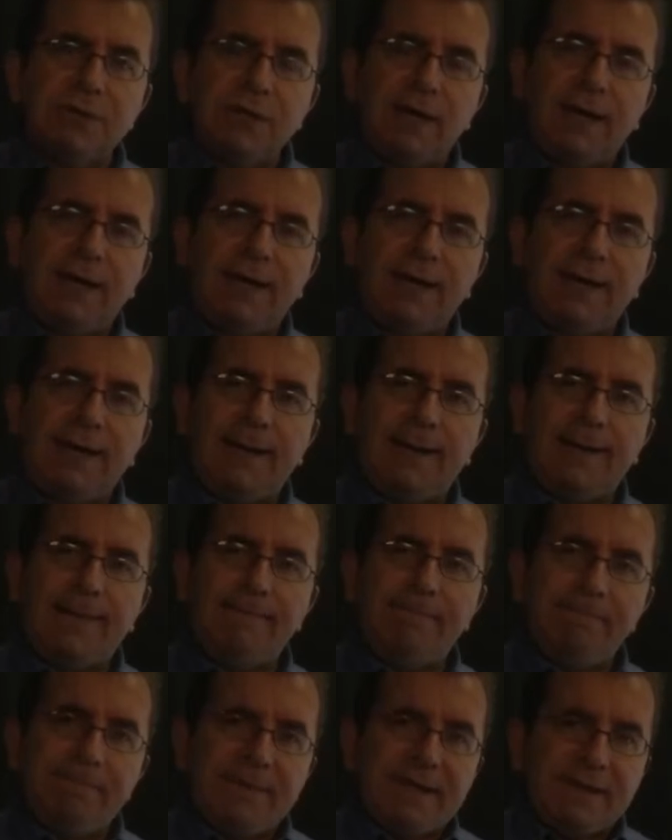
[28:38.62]
um,
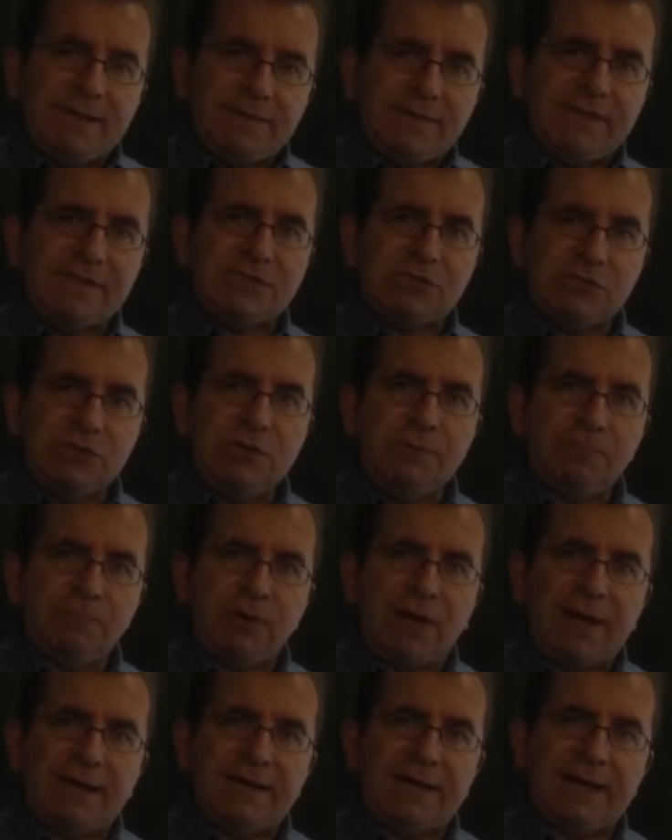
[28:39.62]
this new
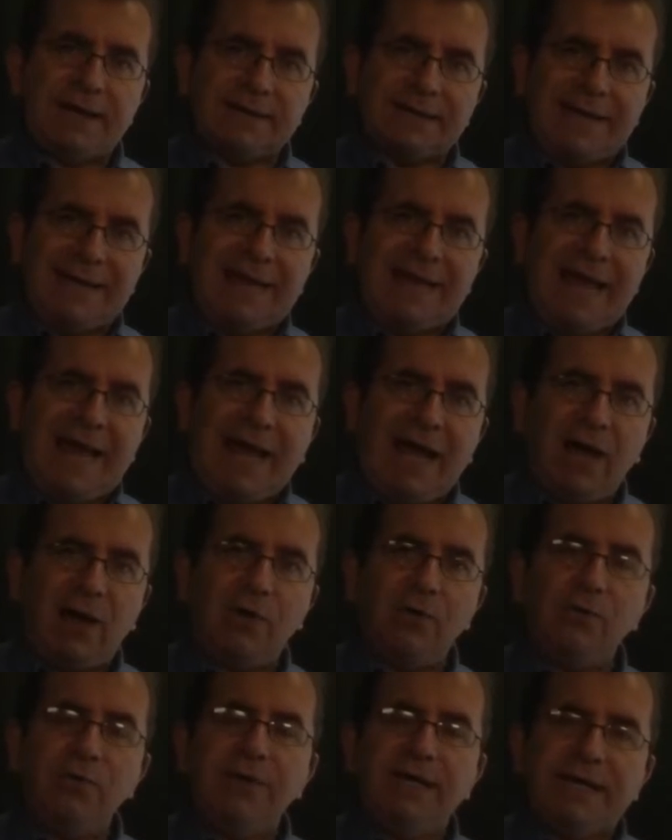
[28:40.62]
product and
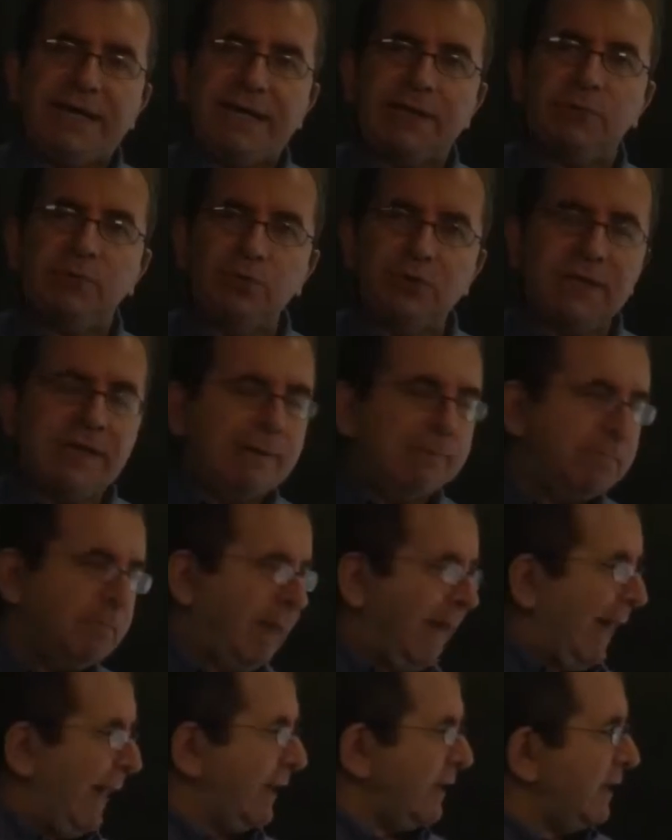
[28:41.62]
how it will
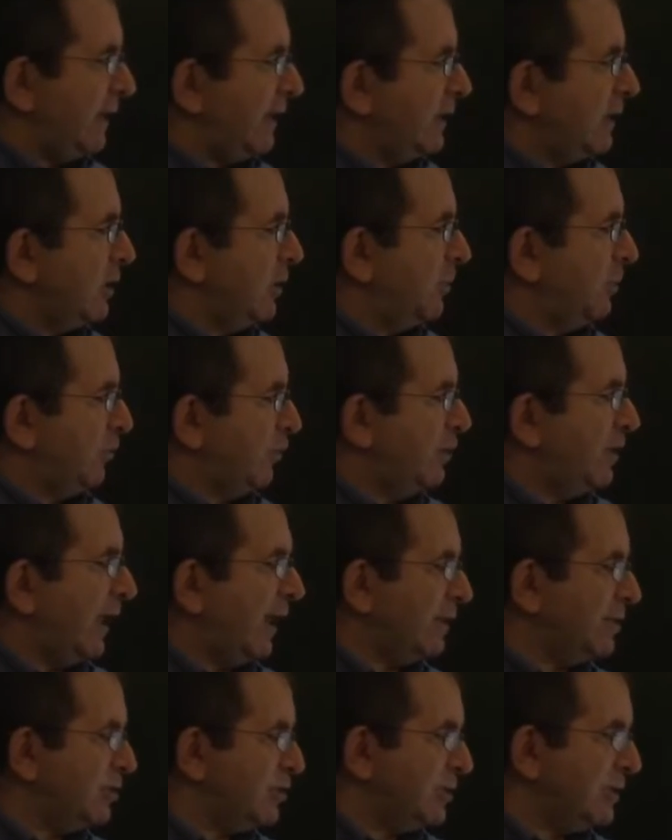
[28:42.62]
impact the
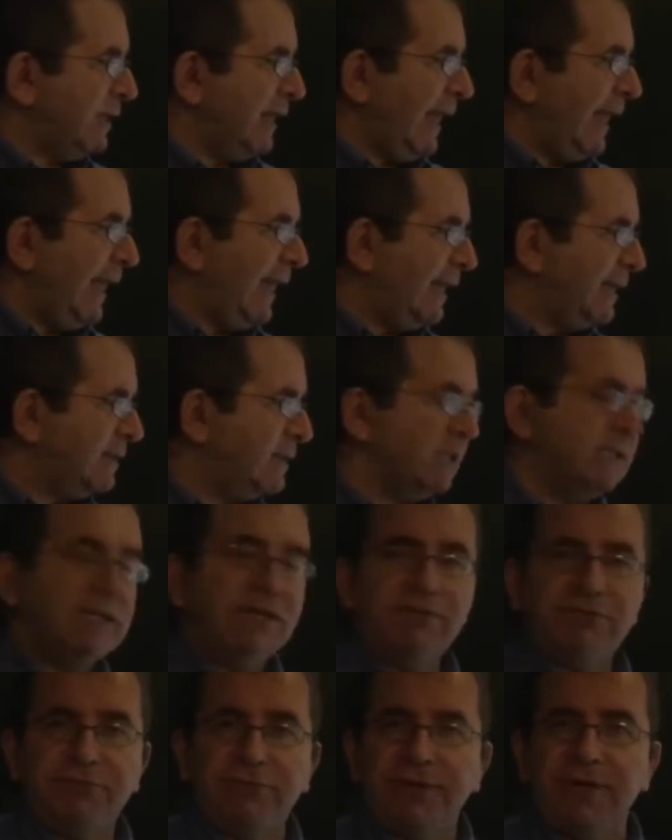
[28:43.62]
production and
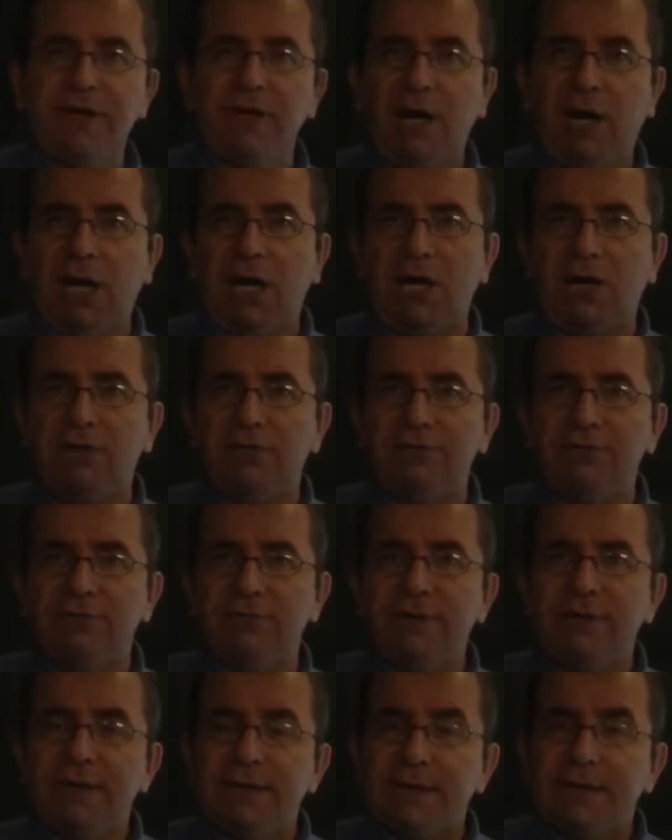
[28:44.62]
delivery of
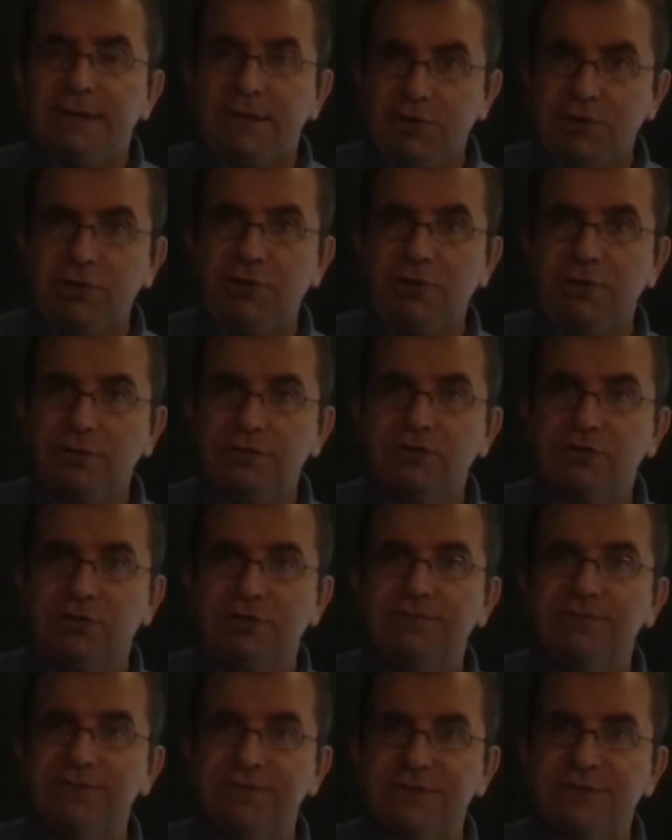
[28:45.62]
your
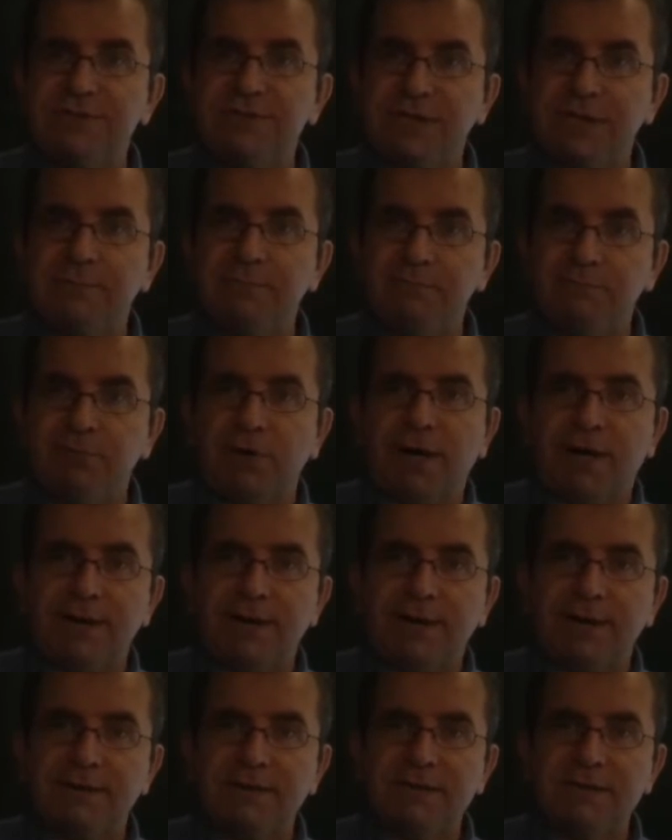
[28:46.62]
services and
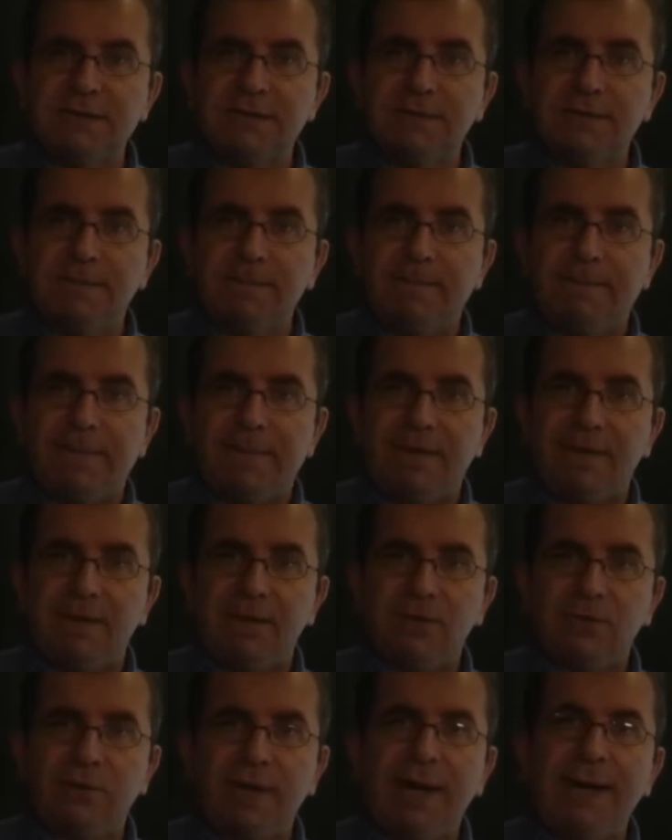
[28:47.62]
products.
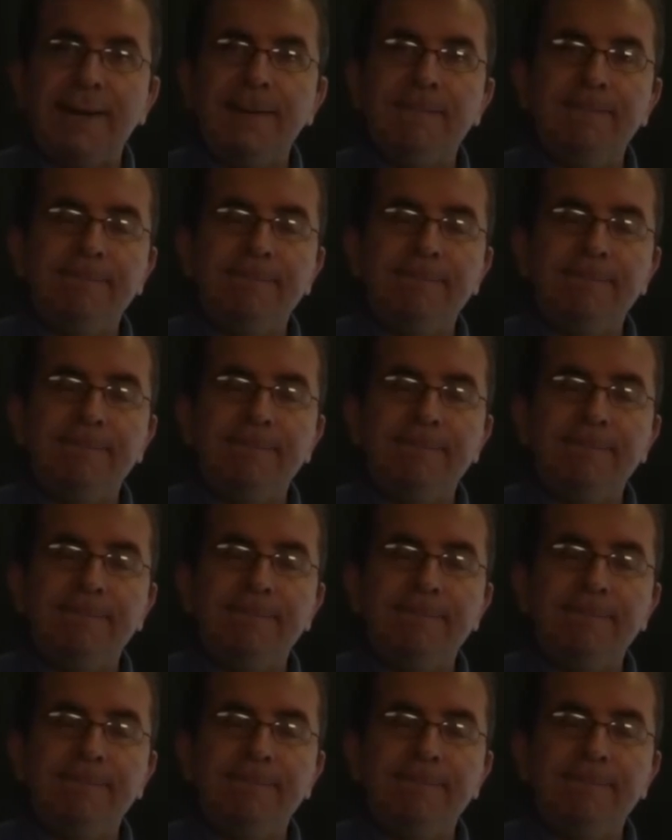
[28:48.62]
Okay.